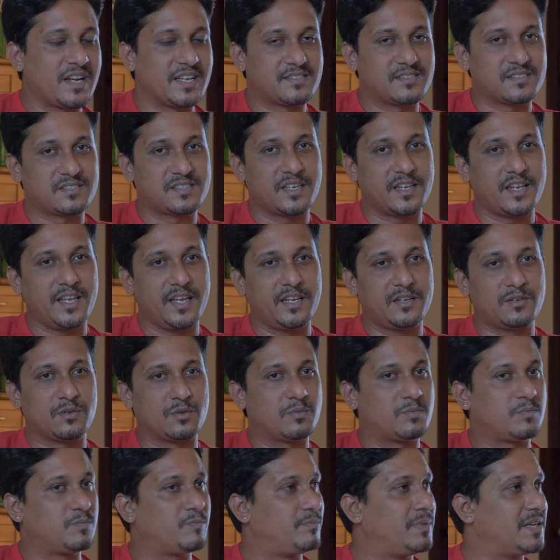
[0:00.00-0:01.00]
necessary
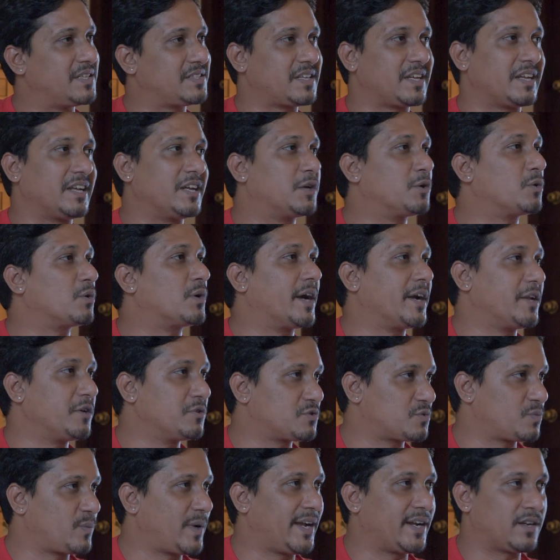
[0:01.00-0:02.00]
to basically to
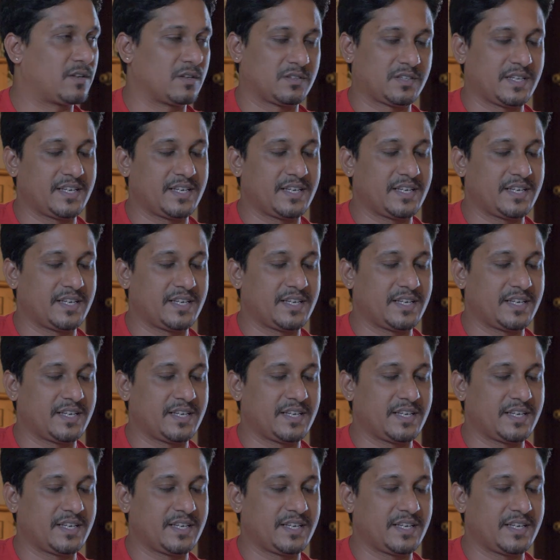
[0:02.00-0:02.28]
reduce weight on